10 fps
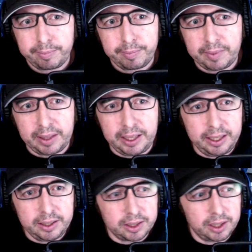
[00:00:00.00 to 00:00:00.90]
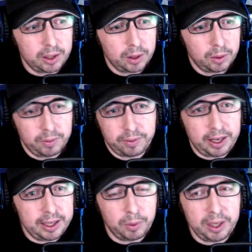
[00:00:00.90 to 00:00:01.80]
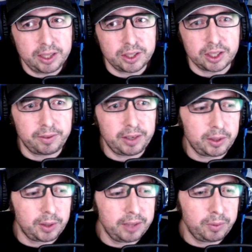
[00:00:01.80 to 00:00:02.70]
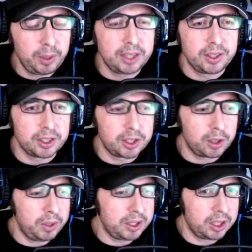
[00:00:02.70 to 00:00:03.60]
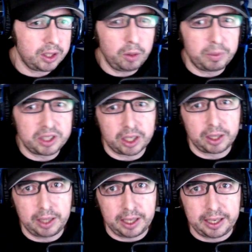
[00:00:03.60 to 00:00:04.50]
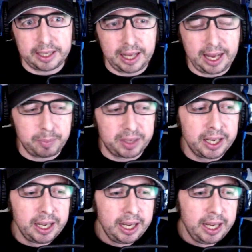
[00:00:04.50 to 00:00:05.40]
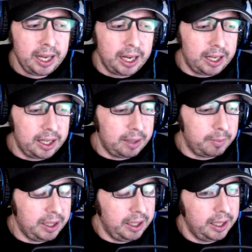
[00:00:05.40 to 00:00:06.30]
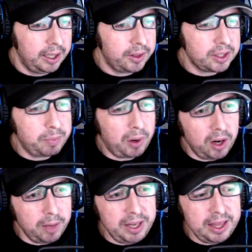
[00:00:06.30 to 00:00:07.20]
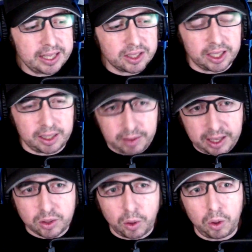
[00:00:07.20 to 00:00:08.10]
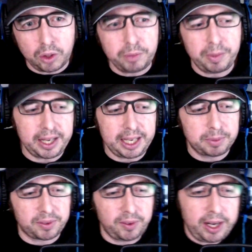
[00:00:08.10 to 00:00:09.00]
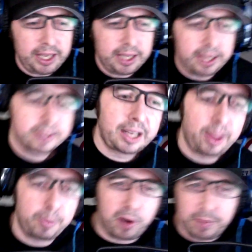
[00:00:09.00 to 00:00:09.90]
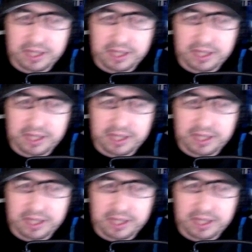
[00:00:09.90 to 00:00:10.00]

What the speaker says: he's going to go and find ways. He's going to find creative ways. He doesn't know what he's going to do, but he's going to get it to happen. There's a part of me that's like, that's awesome that he keeps fighting. And then there's another part of me that's